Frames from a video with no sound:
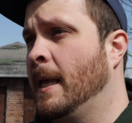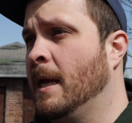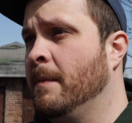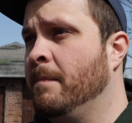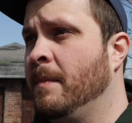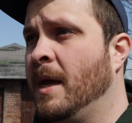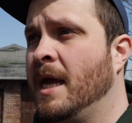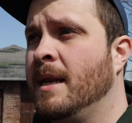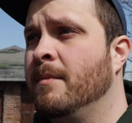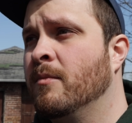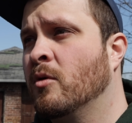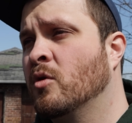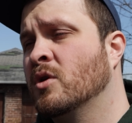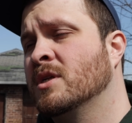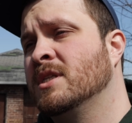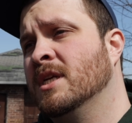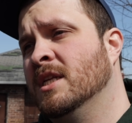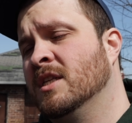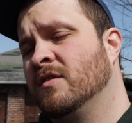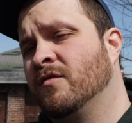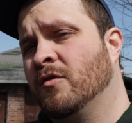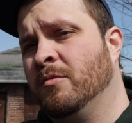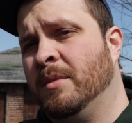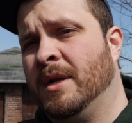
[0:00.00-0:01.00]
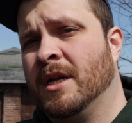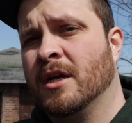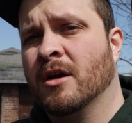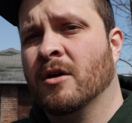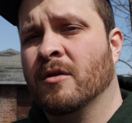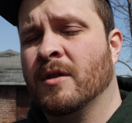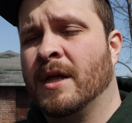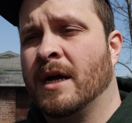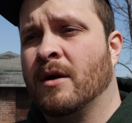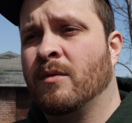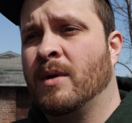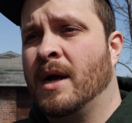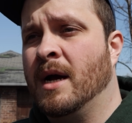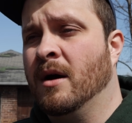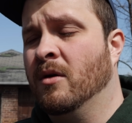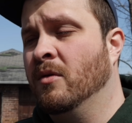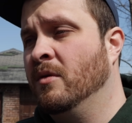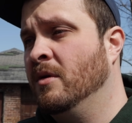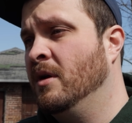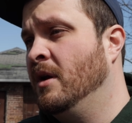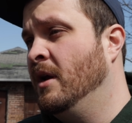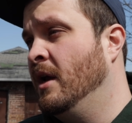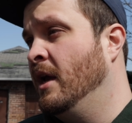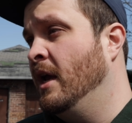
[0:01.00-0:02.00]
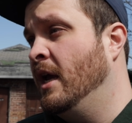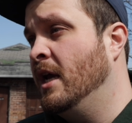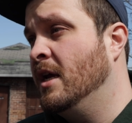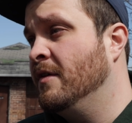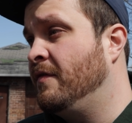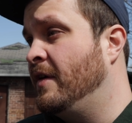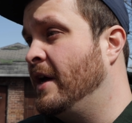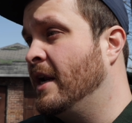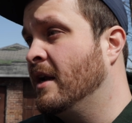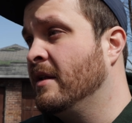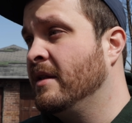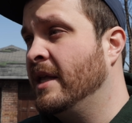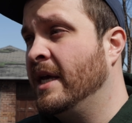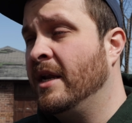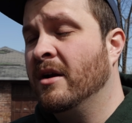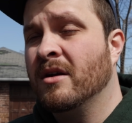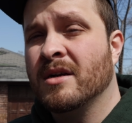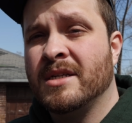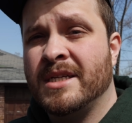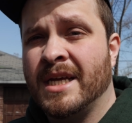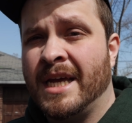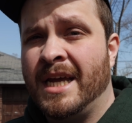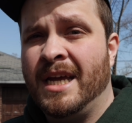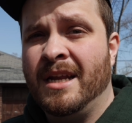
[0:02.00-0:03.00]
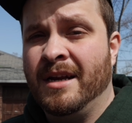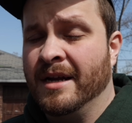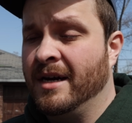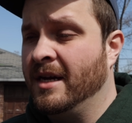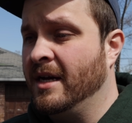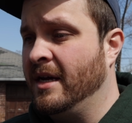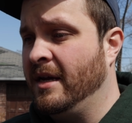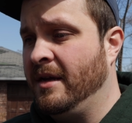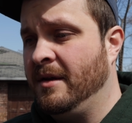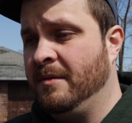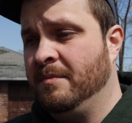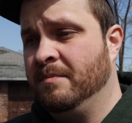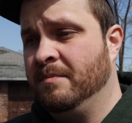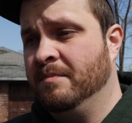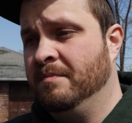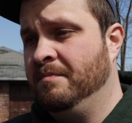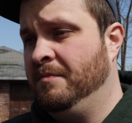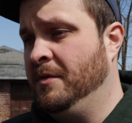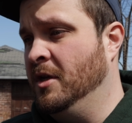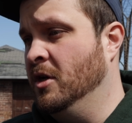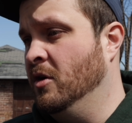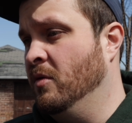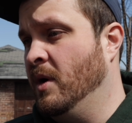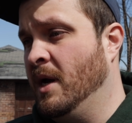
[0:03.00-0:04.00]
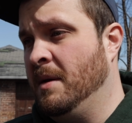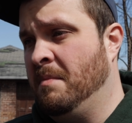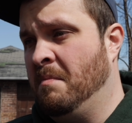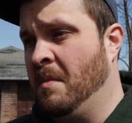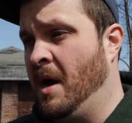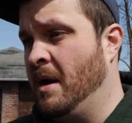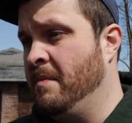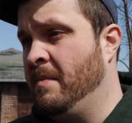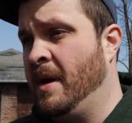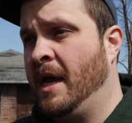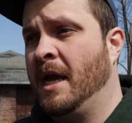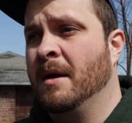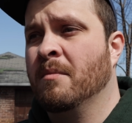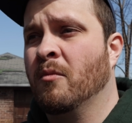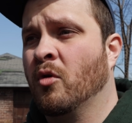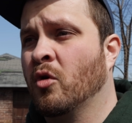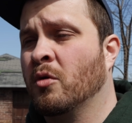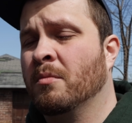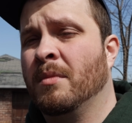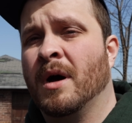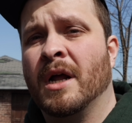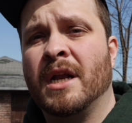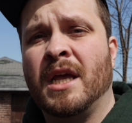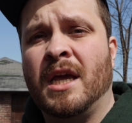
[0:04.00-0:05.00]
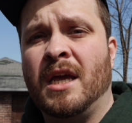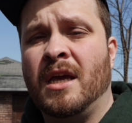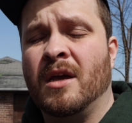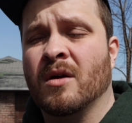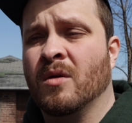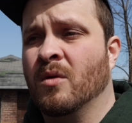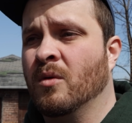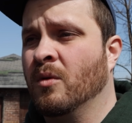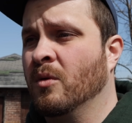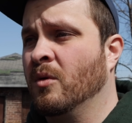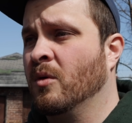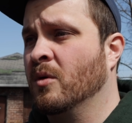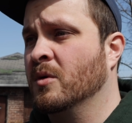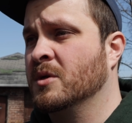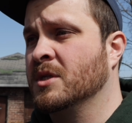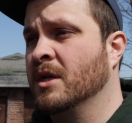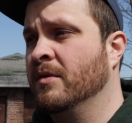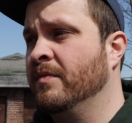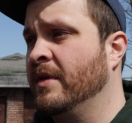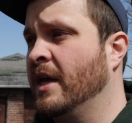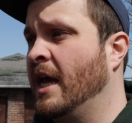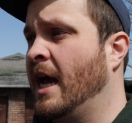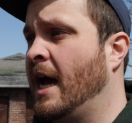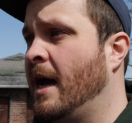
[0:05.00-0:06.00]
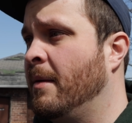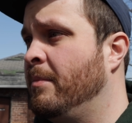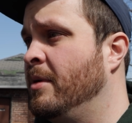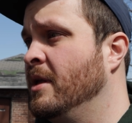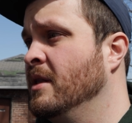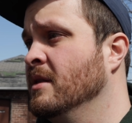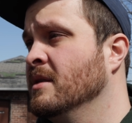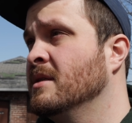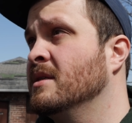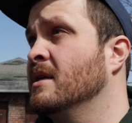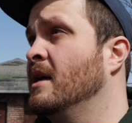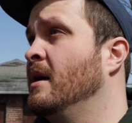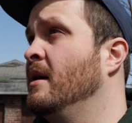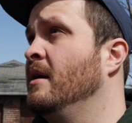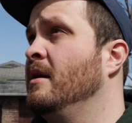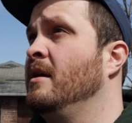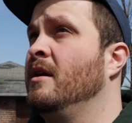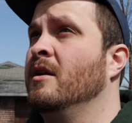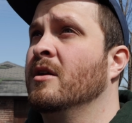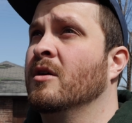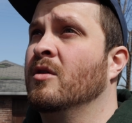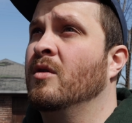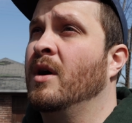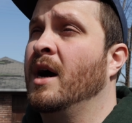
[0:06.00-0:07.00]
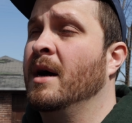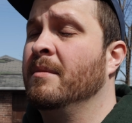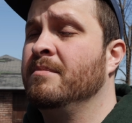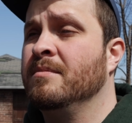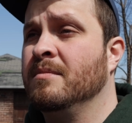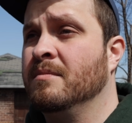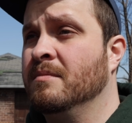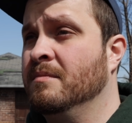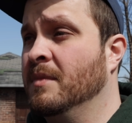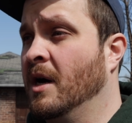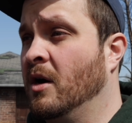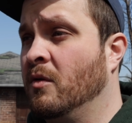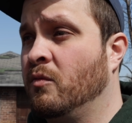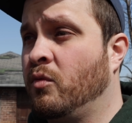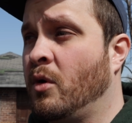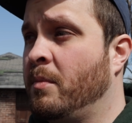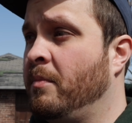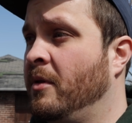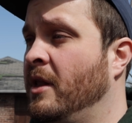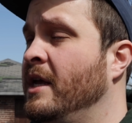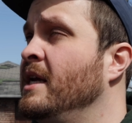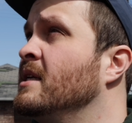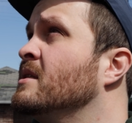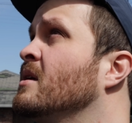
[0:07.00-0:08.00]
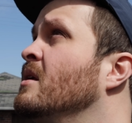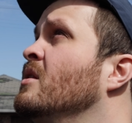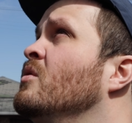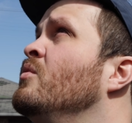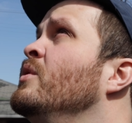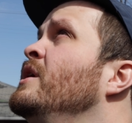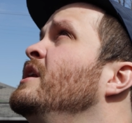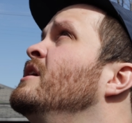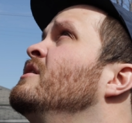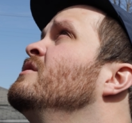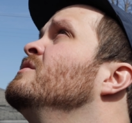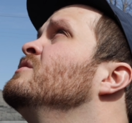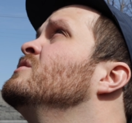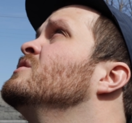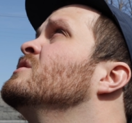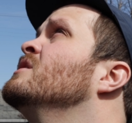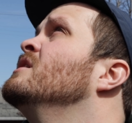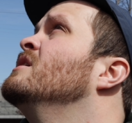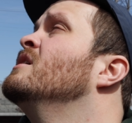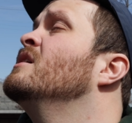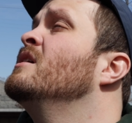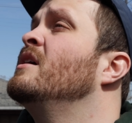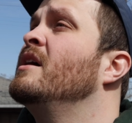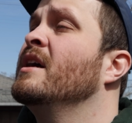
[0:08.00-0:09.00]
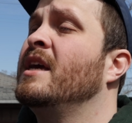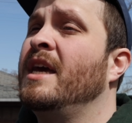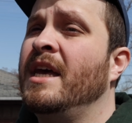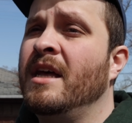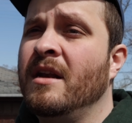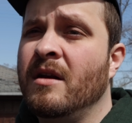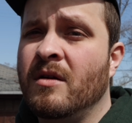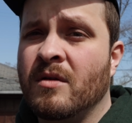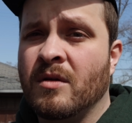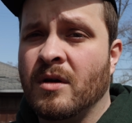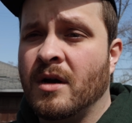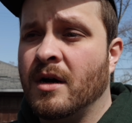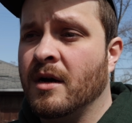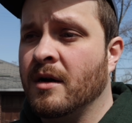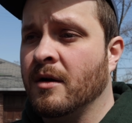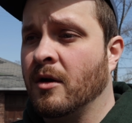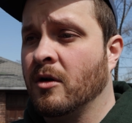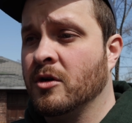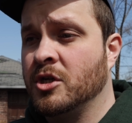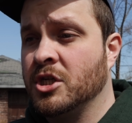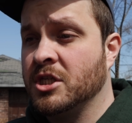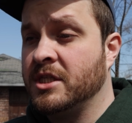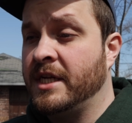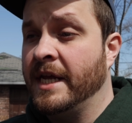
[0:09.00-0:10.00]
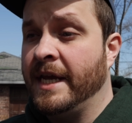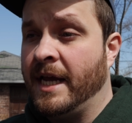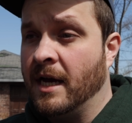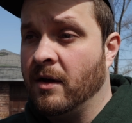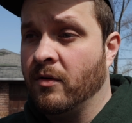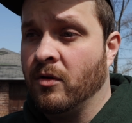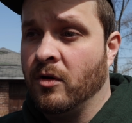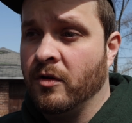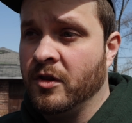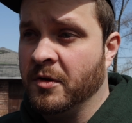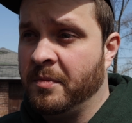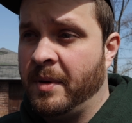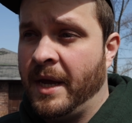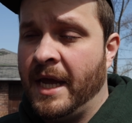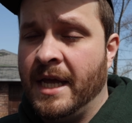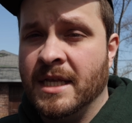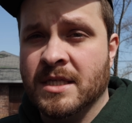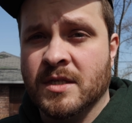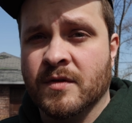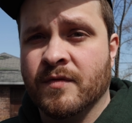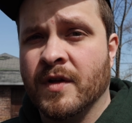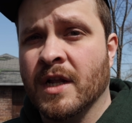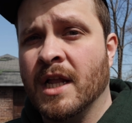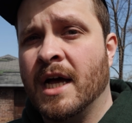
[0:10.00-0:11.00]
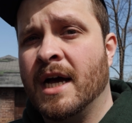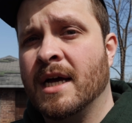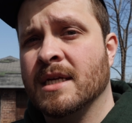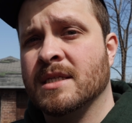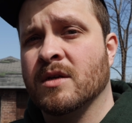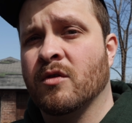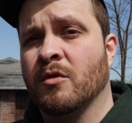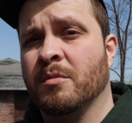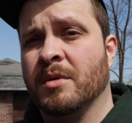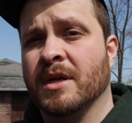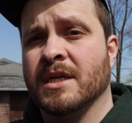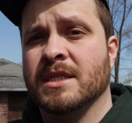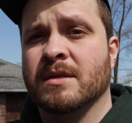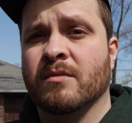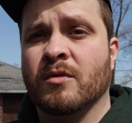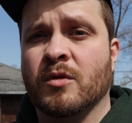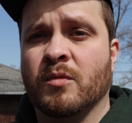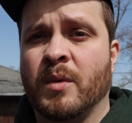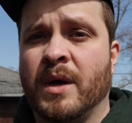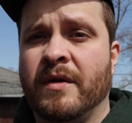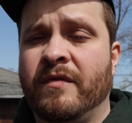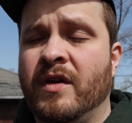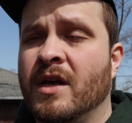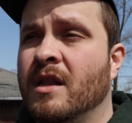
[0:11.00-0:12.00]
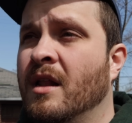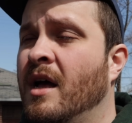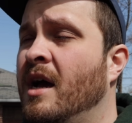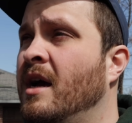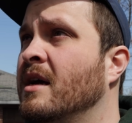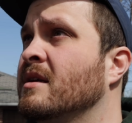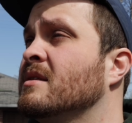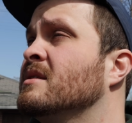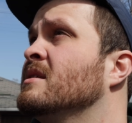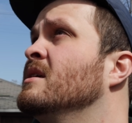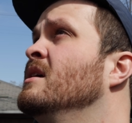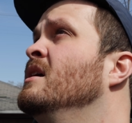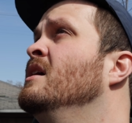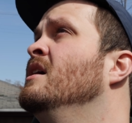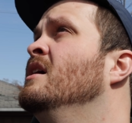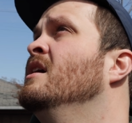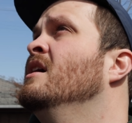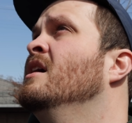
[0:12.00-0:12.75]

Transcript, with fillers: it made more sense for me to go that route. If at a later date I, you know, I, I make more money or, or something happens, I, you know, I'm, I'll replace all the windows uh, again uh, or just take out all the panes of glass and replace them with wavy glass.